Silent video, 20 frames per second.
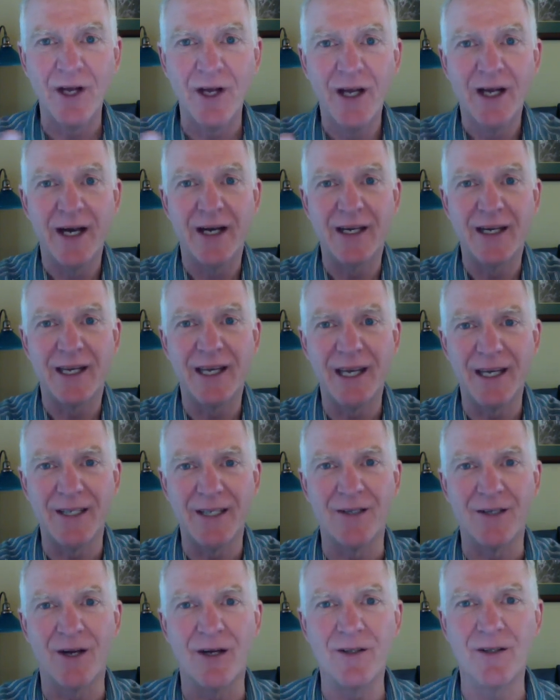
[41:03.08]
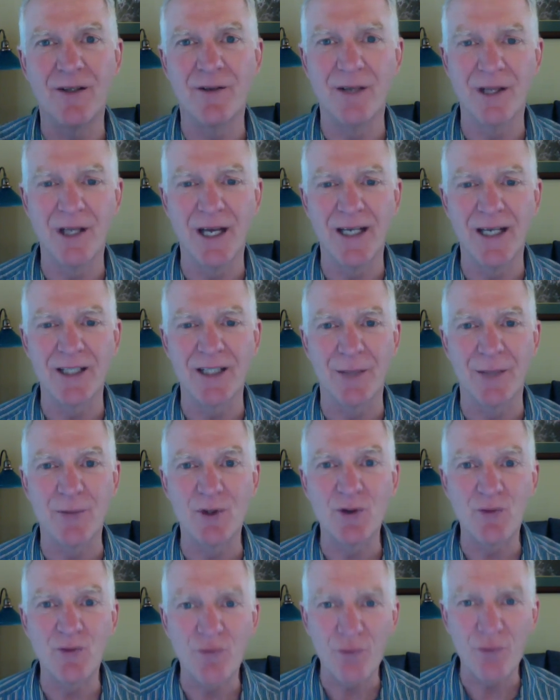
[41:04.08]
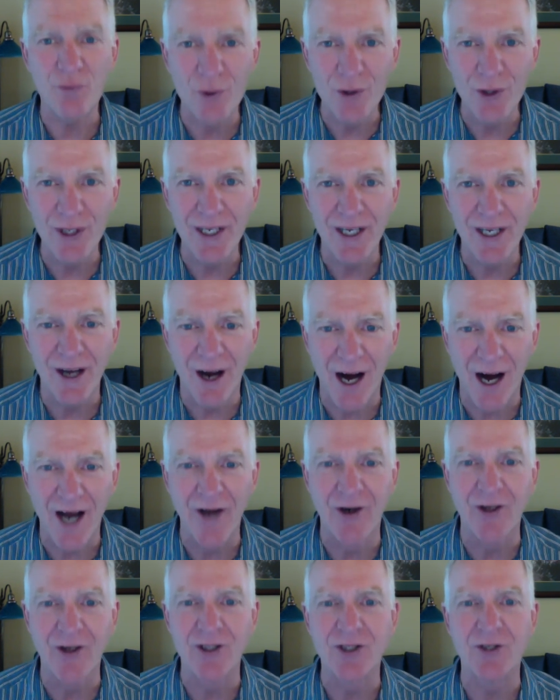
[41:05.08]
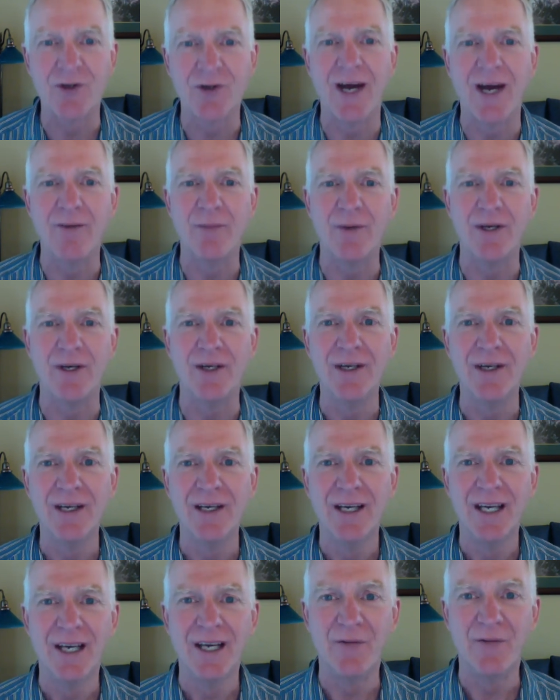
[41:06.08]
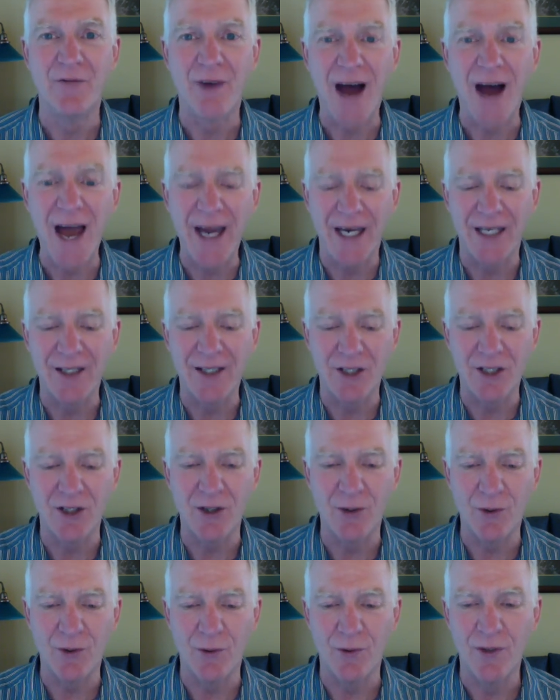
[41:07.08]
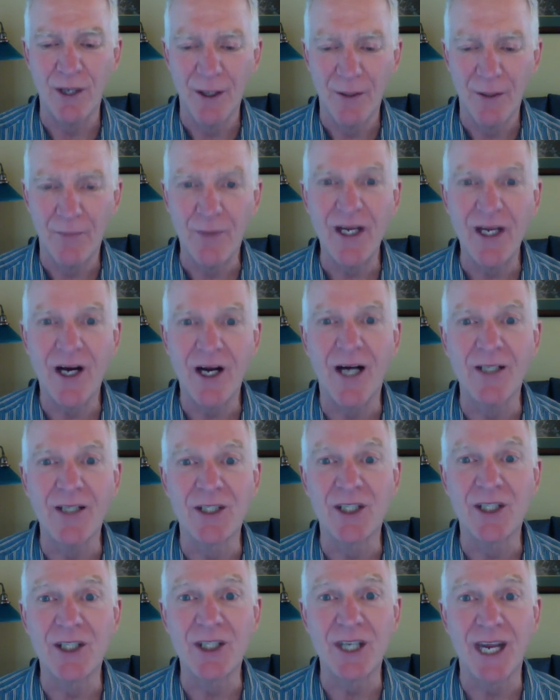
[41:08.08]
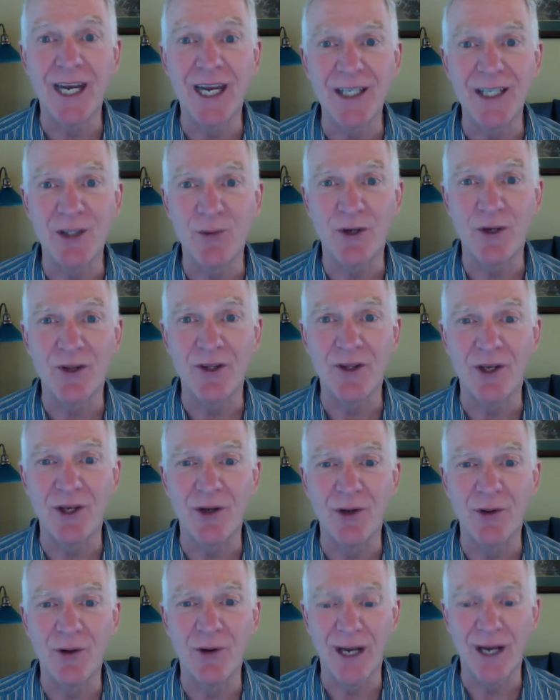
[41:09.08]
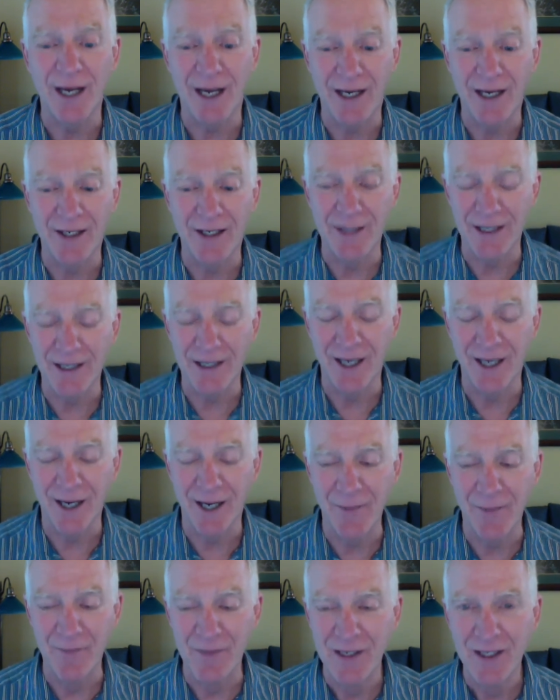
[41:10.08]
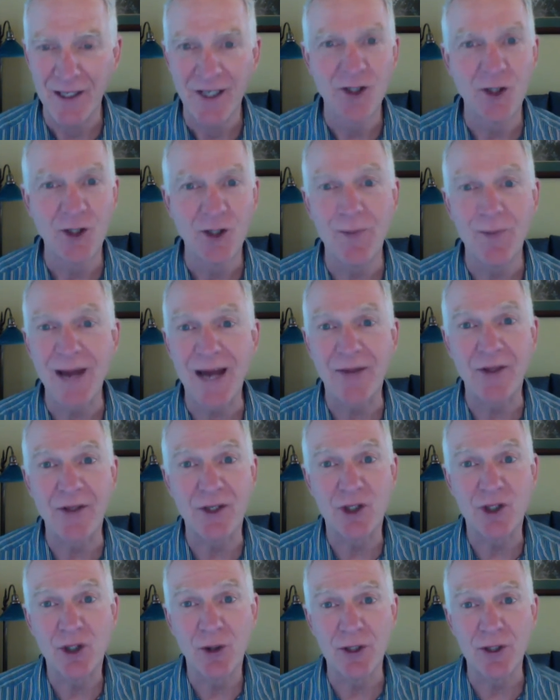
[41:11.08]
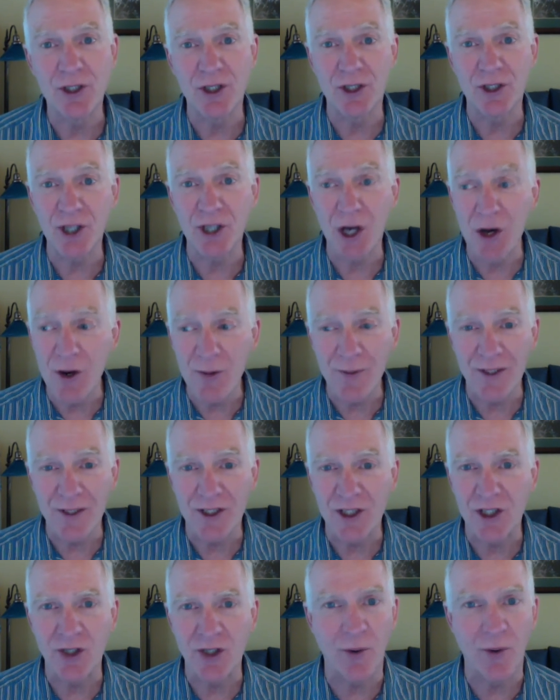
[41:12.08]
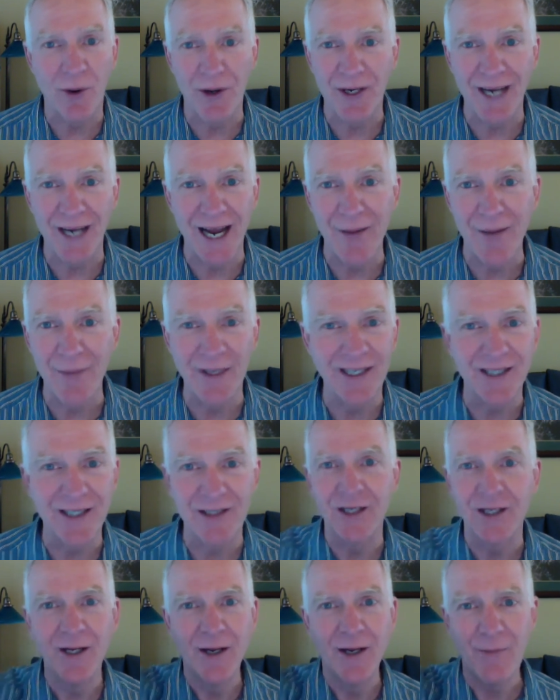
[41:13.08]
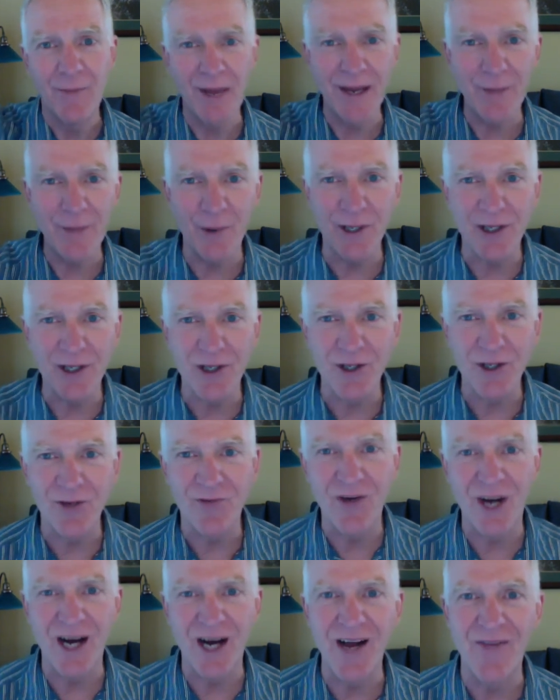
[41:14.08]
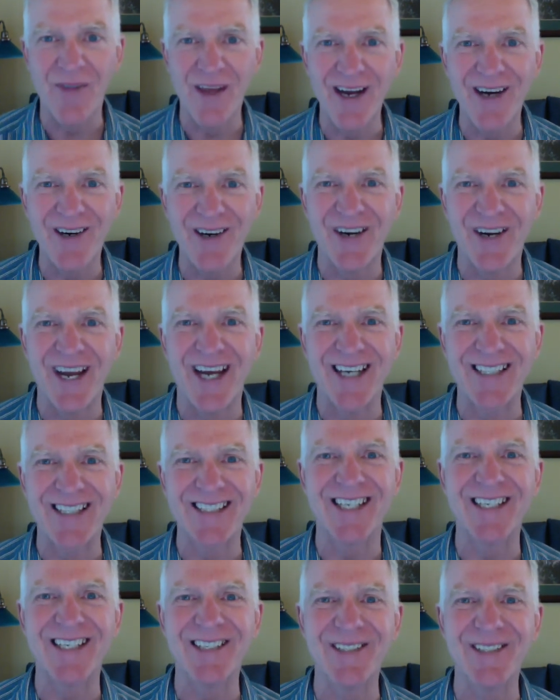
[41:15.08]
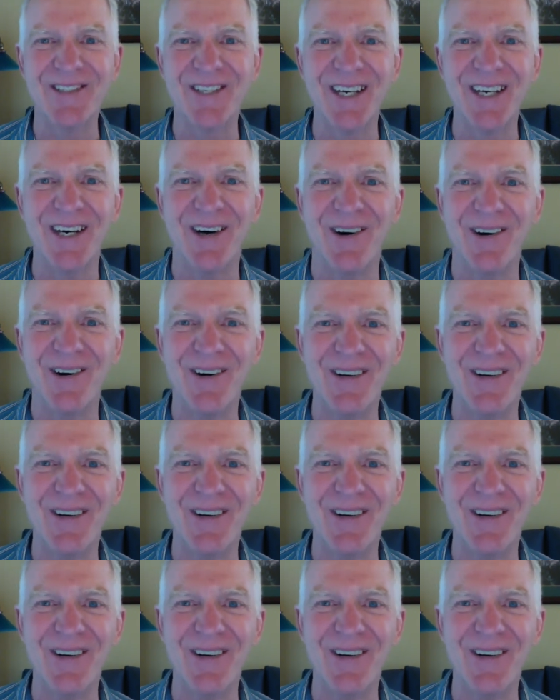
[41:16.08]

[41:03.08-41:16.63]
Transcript: Again, Les, I'm truly honored to have been invited to be on stage with you. And too bad the Georgia Dome is torn down, because maybe we could have gone there next. I don't know.